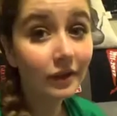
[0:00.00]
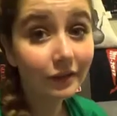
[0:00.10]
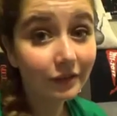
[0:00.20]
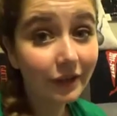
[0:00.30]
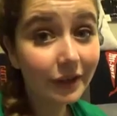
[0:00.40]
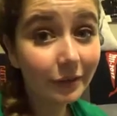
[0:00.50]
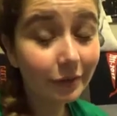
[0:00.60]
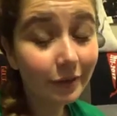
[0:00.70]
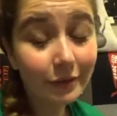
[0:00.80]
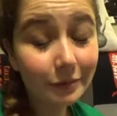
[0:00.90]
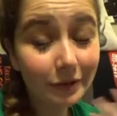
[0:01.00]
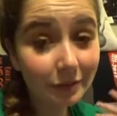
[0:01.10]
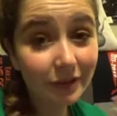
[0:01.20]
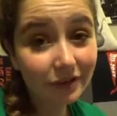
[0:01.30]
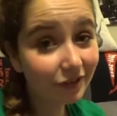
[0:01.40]
So yeah, that was my week pretty
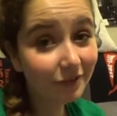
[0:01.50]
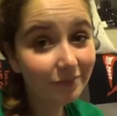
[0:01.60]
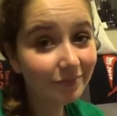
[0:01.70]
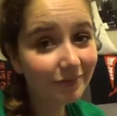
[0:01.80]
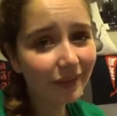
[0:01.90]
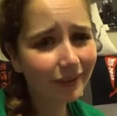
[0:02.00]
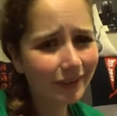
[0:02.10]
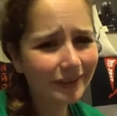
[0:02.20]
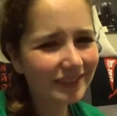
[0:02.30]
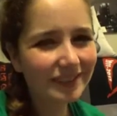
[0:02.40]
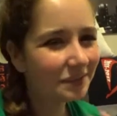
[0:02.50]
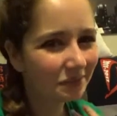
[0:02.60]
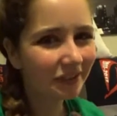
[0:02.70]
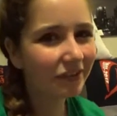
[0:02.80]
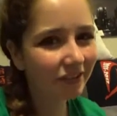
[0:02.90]
much. Nothing
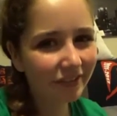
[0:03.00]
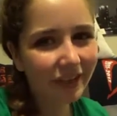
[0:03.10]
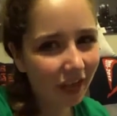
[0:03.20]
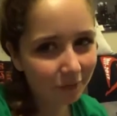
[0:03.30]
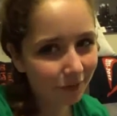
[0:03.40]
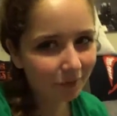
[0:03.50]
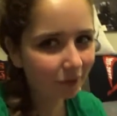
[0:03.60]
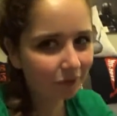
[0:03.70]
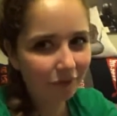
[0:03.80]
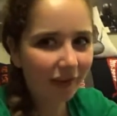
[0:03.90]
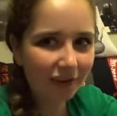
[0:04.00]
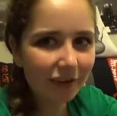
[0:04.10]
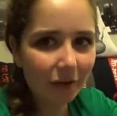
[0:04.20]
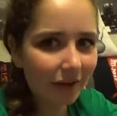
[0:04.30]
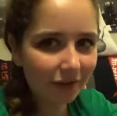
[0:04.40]
super interesting happened, but it was fun. You
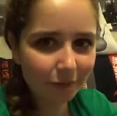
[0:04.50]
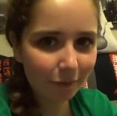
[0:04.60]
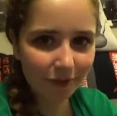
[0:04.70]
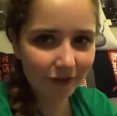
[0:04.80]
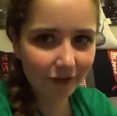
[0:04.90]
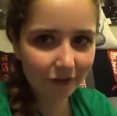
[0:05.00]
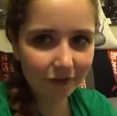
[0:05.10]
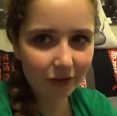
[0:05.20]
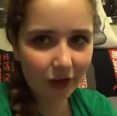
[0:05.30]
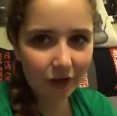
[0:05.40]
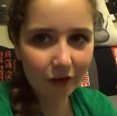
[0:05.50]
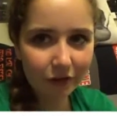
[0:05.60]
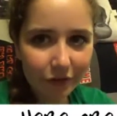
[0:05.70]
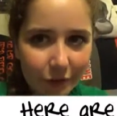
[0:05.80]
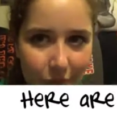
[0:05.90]
know, I did some fun things. Uh,
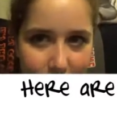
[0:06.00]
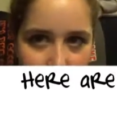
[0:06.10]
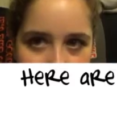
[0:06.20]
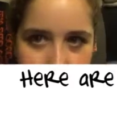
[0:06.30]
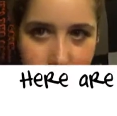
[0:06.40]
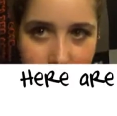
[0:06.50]
also, we changed